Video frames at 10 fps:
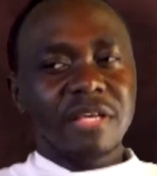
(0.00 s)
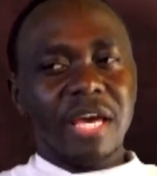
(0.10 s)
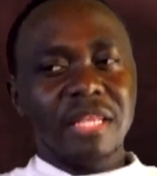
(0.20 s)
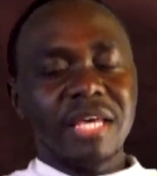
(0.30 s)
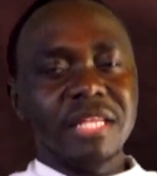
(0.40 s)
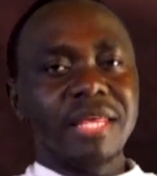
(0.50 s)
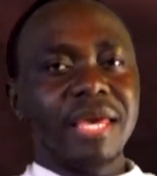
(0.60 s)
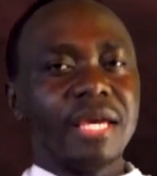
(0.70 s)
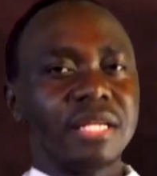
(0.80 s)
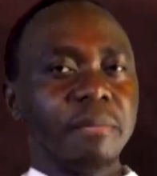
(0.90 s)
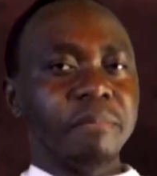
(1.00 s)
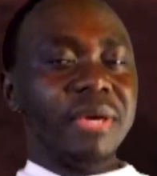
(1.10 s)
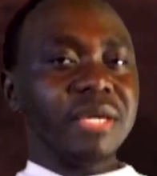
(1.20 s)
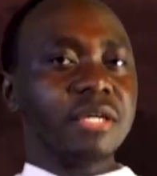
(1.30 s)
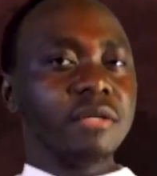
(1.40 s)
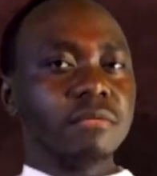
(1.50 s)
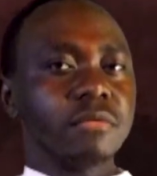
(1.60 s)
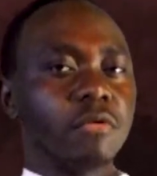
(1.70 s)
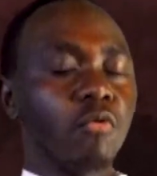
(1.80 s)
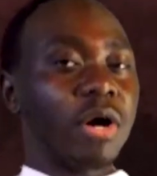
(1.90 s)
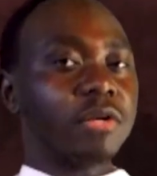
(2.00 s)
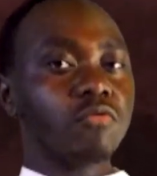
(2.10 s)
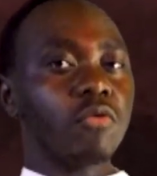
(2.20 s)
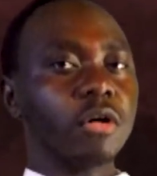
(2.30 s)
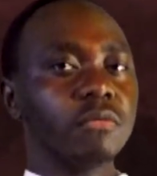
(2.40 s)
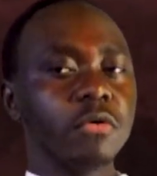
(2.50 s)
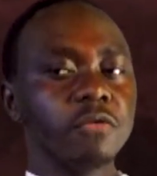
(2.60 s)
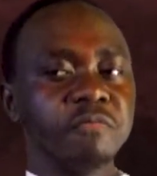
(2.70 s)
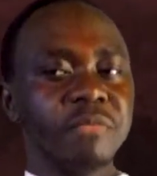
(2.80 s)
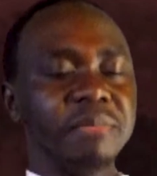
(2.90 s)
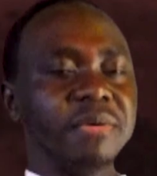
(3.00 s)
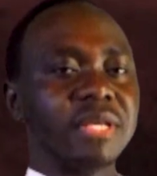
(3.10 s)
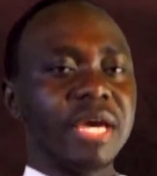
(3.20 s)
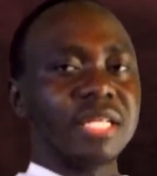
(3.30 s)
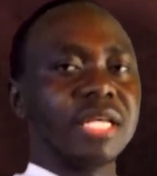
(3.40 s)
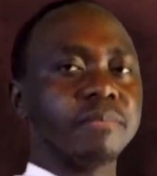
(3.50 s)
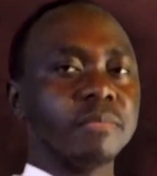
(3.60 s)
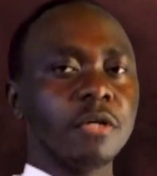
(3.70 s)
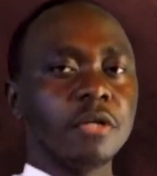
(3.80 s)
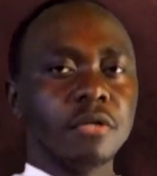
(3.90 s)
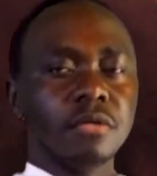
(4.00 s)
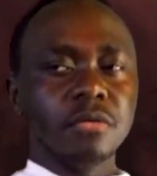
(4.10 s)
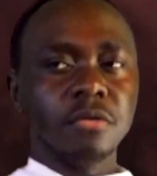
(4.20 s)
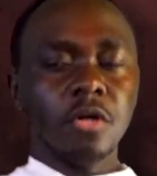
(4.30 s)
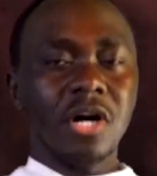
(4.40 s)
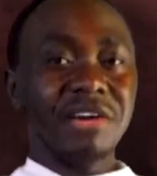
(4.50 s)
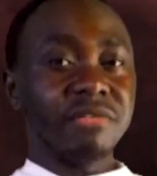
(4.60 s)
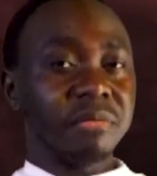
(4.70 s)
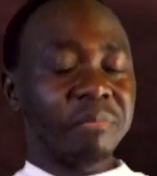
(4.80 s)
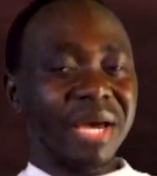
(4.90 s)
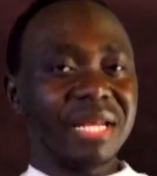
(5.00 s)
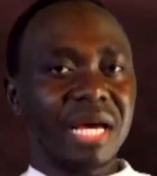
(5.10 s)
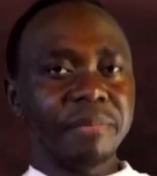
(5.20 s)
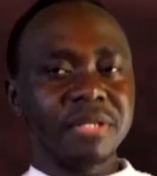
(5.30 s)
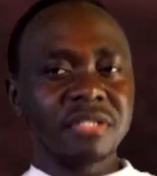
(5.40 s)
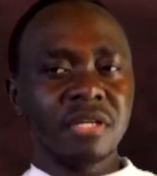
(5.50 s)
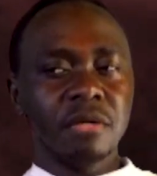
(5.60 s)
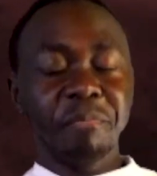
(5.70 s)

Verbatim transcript: and then they end up making the one wrong move, maybe they end up, you know, having bad habits.